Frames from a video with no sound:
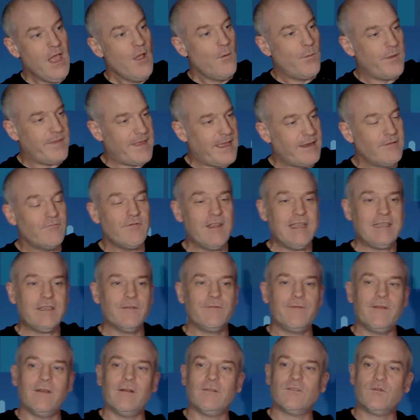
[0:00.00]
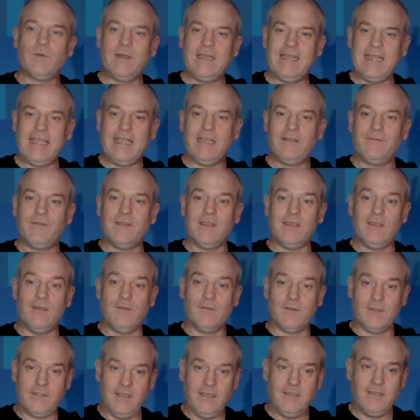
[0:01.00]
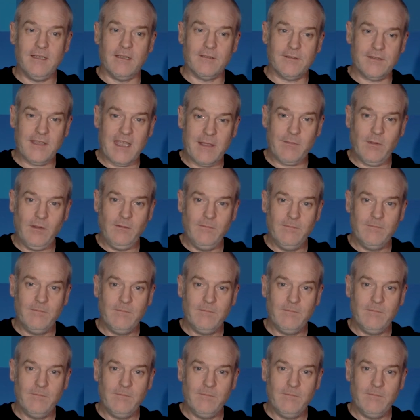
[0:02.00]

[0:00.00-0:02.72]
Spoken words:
We then read the fields we need for the user details table.